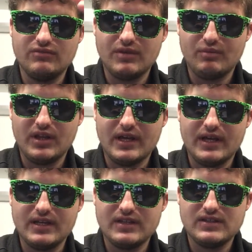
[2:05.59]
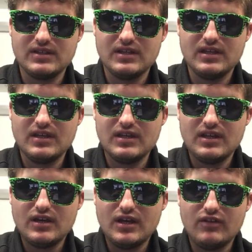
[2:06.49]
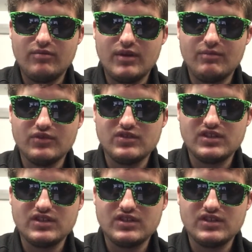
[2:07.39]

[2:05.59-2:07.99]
replies of people,